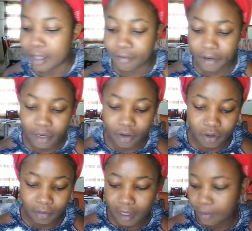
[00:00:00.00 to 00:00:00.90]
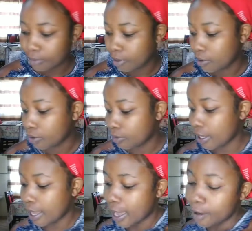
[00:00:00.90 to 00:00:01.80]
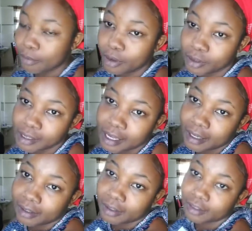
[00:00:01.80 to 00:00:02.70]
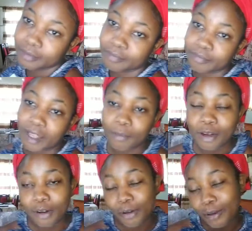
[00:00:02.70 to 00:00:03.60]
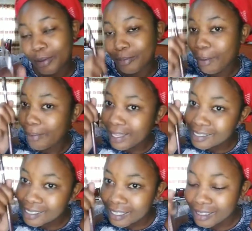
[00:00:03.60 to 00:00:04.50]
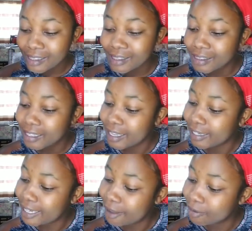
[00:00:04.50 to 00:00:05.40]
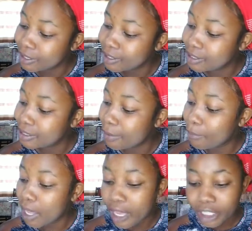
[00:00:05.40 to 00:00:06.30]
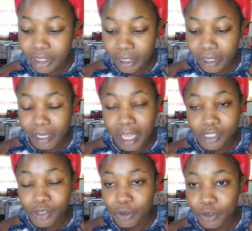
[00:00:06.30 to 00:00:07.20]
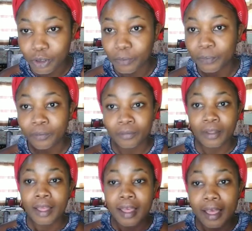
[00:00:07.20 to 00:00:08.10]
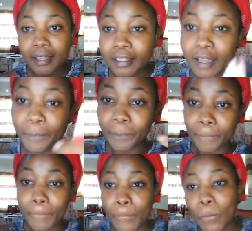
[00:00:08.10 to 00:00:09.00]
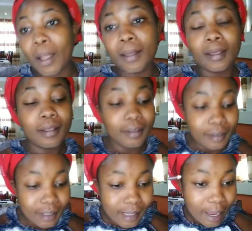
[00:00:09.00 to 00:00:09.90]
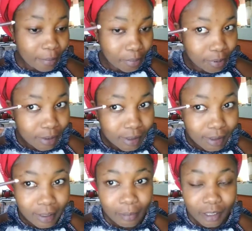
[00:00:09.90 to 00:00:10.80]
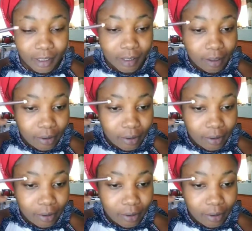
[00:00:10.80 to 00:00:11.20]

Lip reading: already combed out my eyebrows, and I'm gonna go in with my pencil, Davis number 18, as usual. And yeah, these eyebrows, let me just tell you